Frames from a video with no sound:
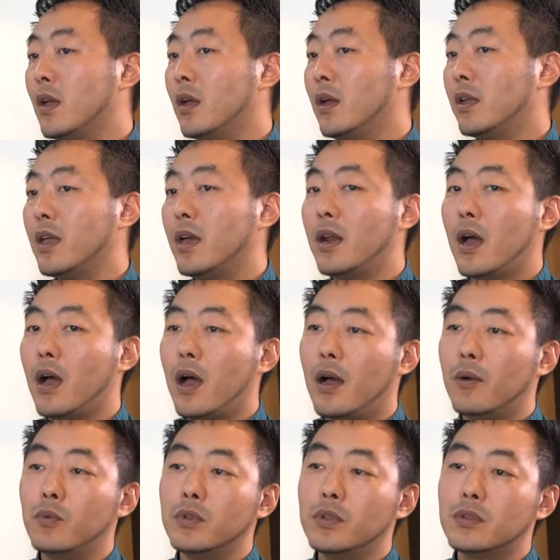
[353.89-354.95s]
Again, I
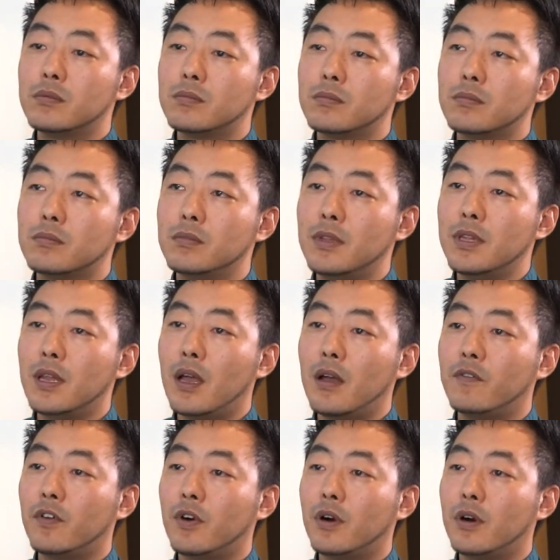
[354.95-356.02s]
would
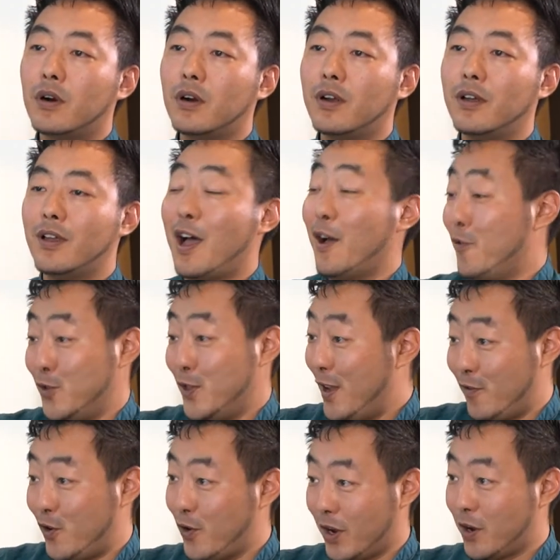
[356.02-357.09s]
never
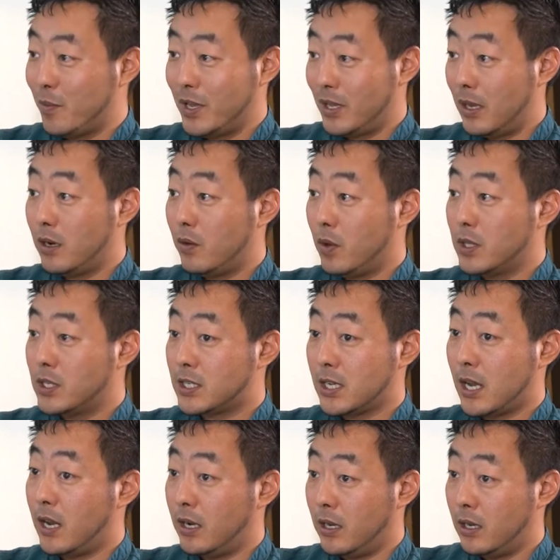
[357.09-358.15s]
recommend anyone
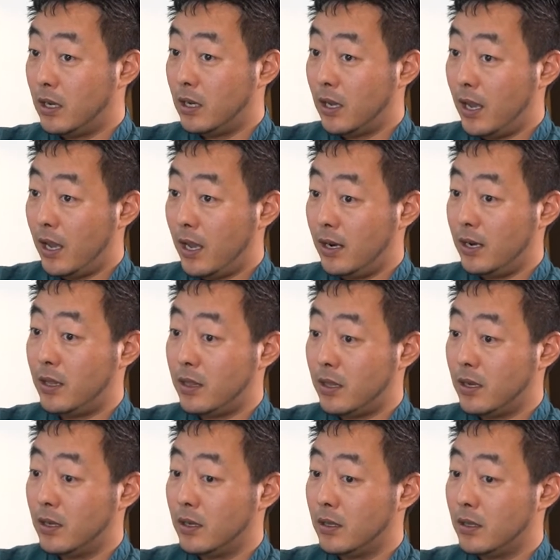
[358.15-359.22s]
signing
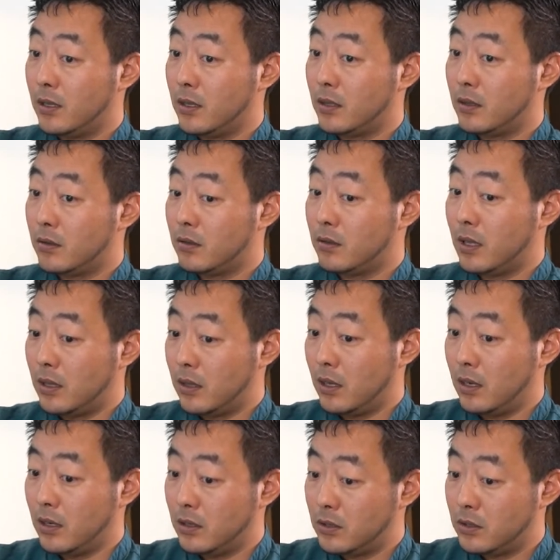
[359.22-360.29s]
anything that
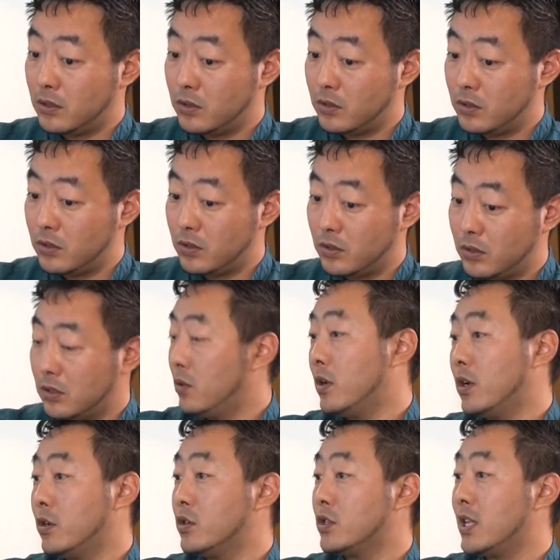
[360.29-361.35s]
they don't
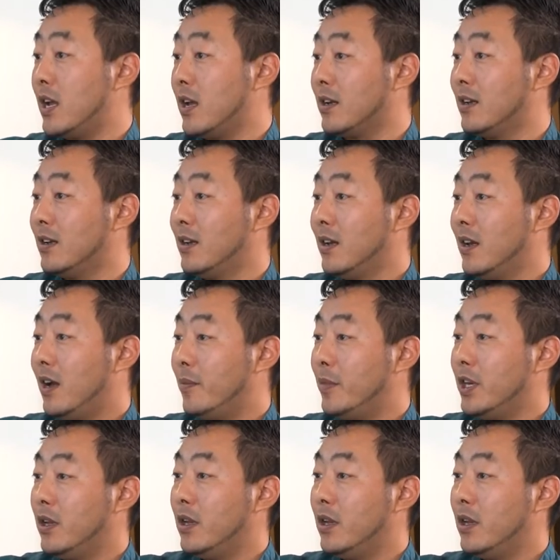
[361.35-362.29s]
understand. I mean,